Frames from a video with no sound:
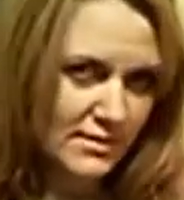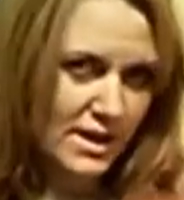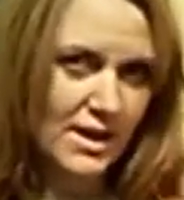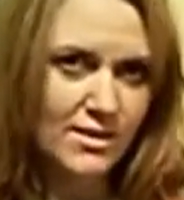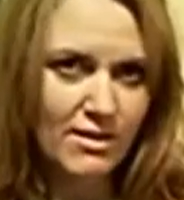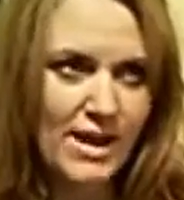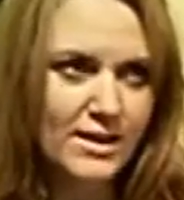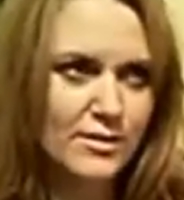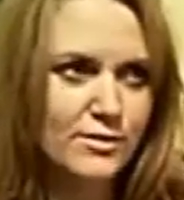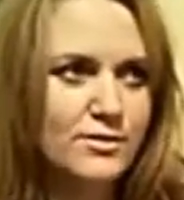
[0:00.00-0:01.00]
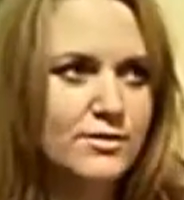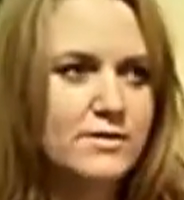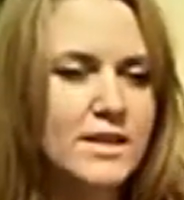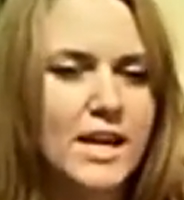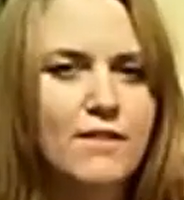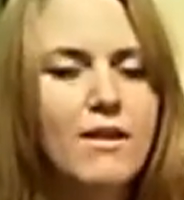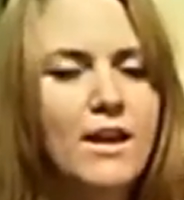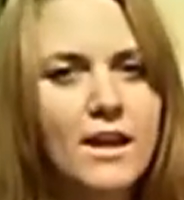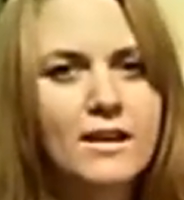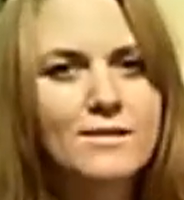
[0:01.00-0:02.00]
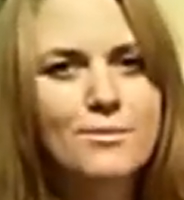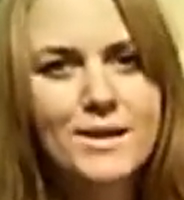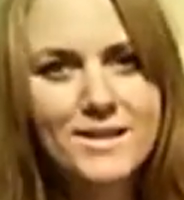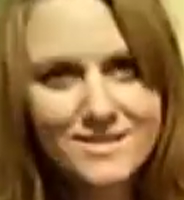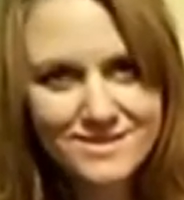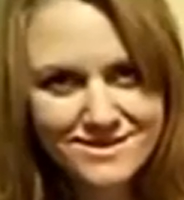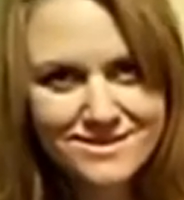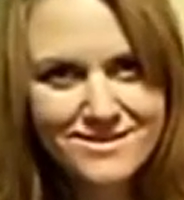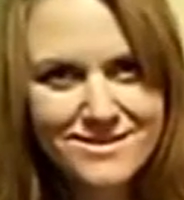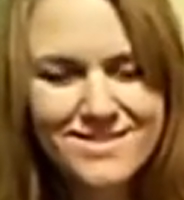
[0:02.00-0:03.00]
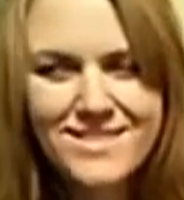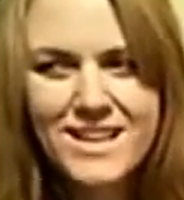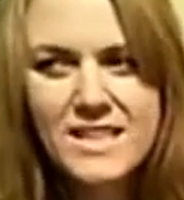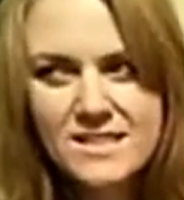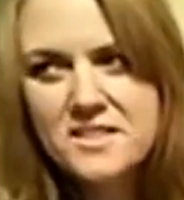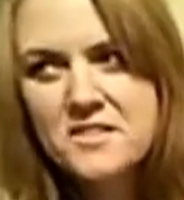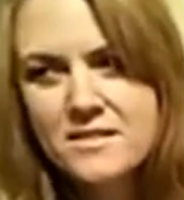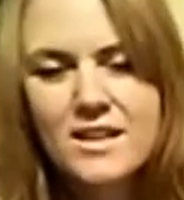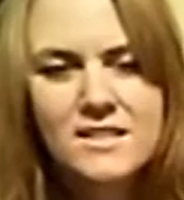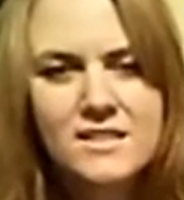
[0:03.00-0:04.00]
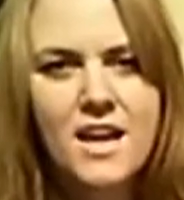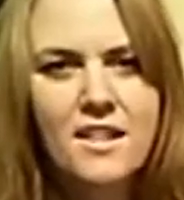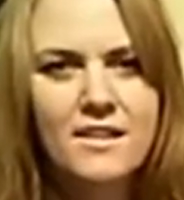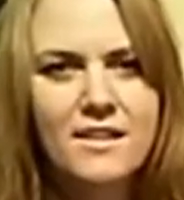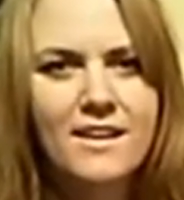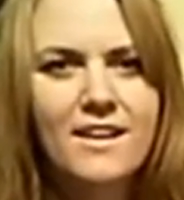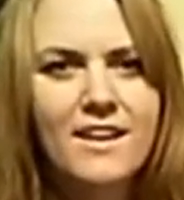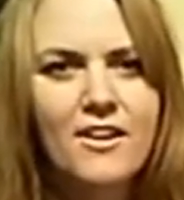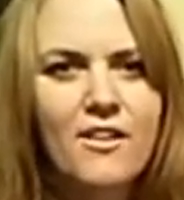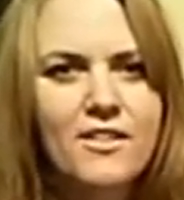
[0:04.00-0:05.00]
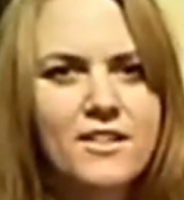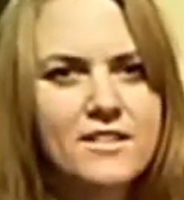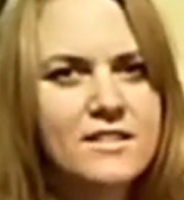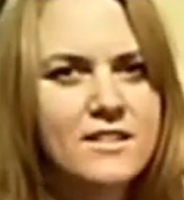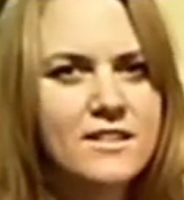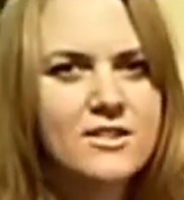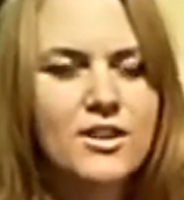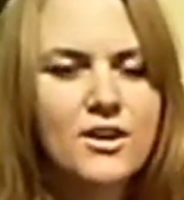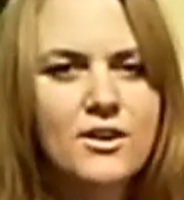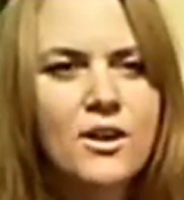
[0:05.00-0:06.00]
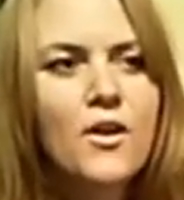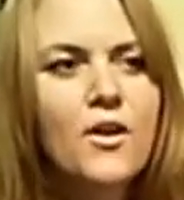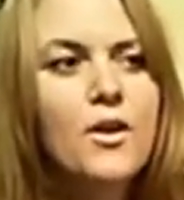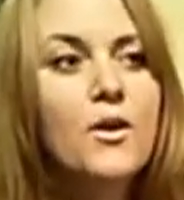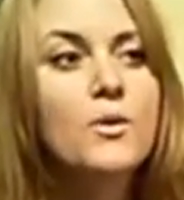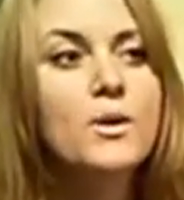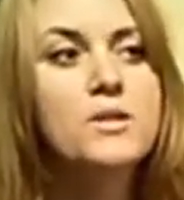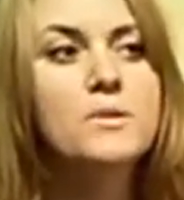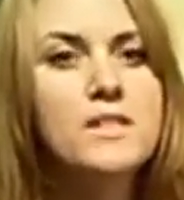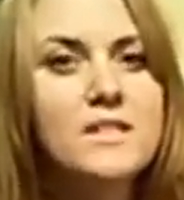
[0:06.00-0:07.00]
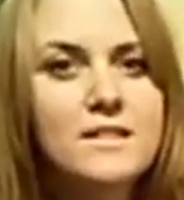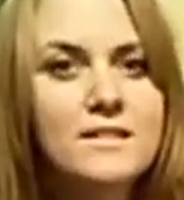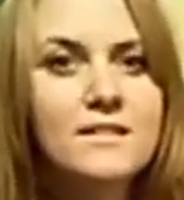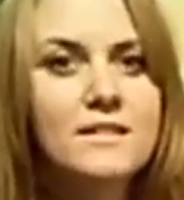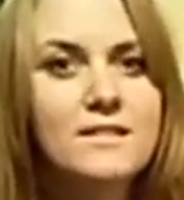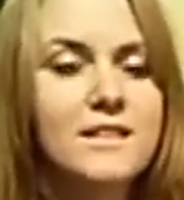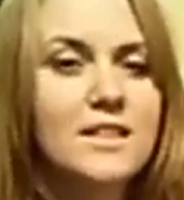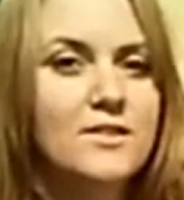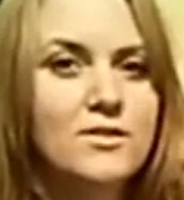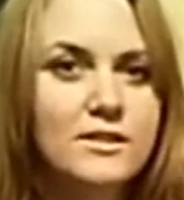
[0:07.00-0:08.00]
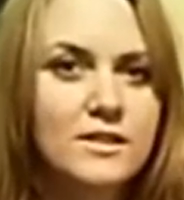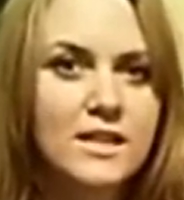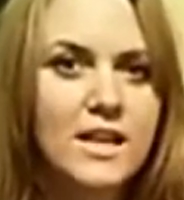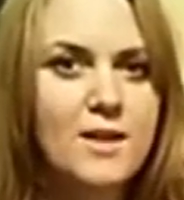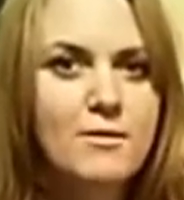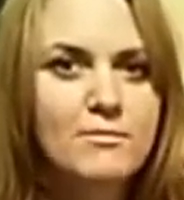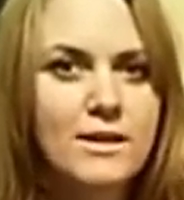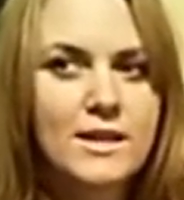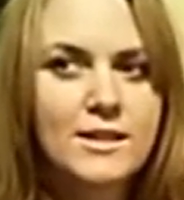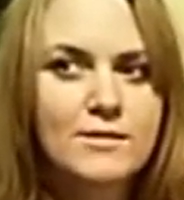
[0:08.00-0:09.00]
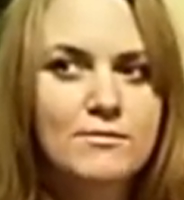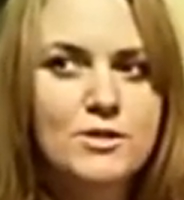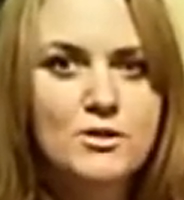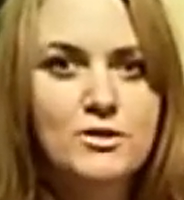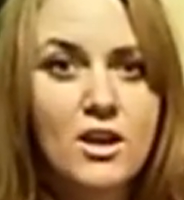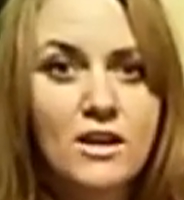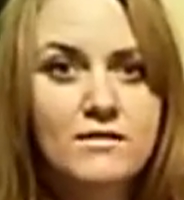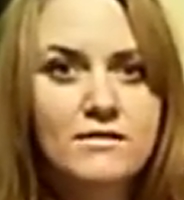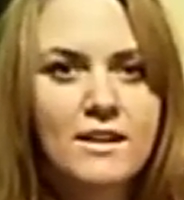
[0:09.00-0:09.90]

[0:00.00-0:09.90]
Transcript: and the lack of getting ready, but that's kind of the gig here on this show, which we did inadvertently name Juice On.